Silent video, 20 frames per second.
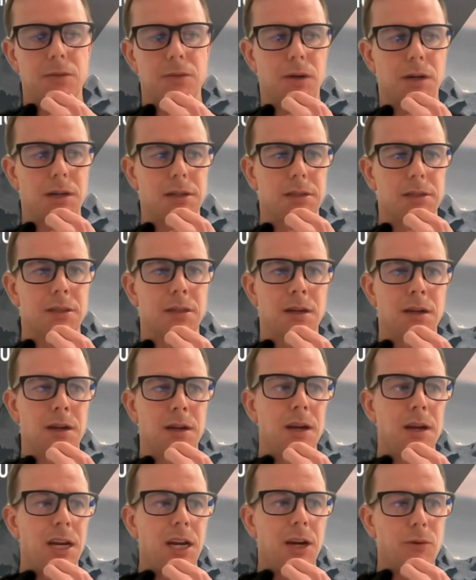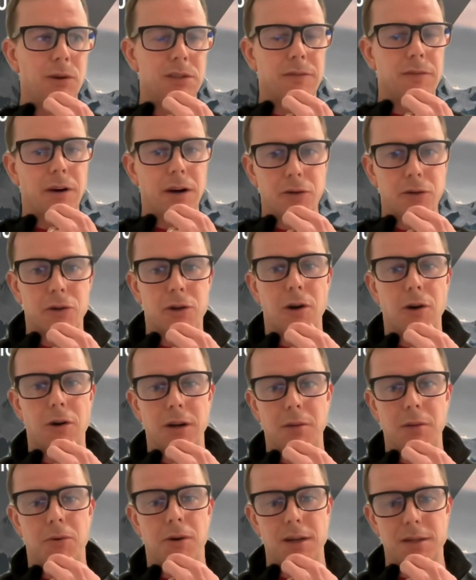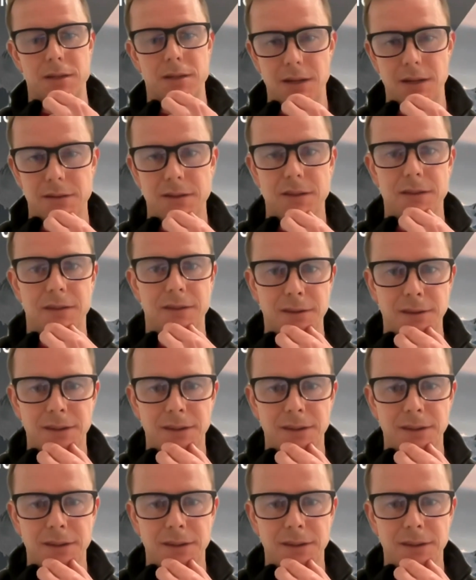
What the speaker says: was he runs a very draconian process